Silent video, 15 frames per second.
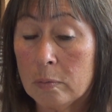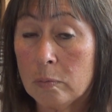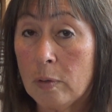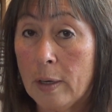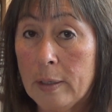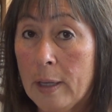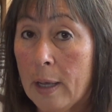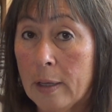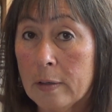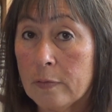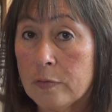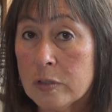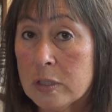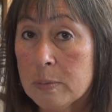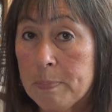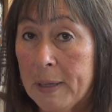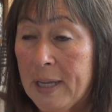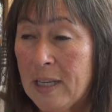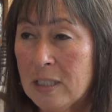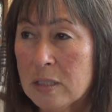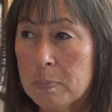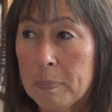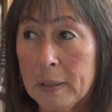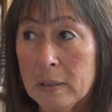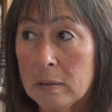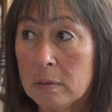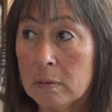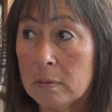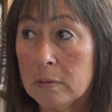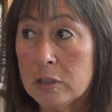run out of space, but
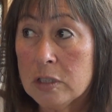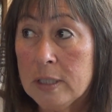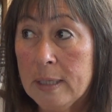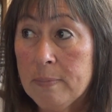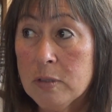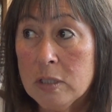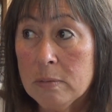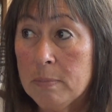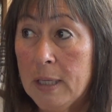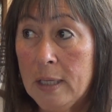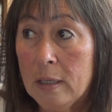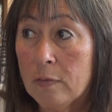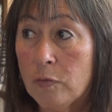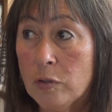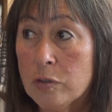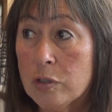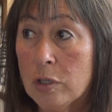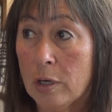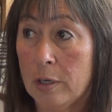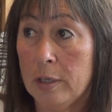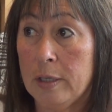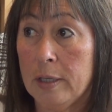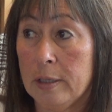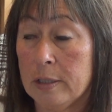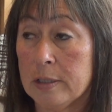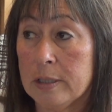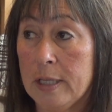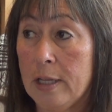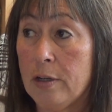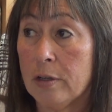it seems to me if you started in the
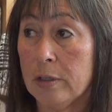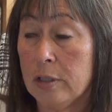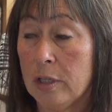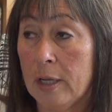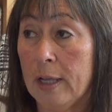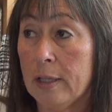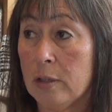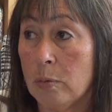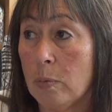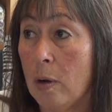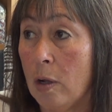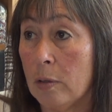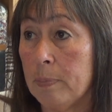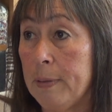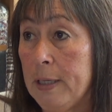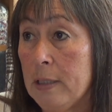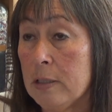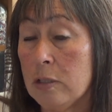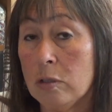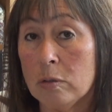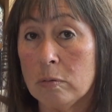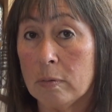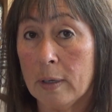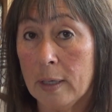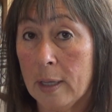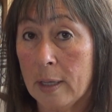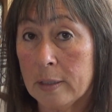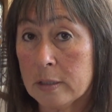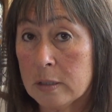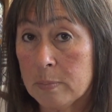center and you had the wrong piece, you'd run
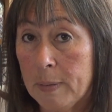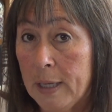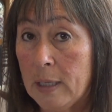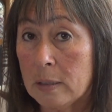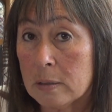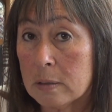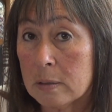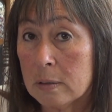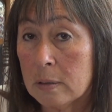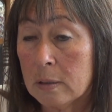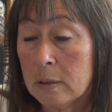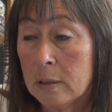out of space.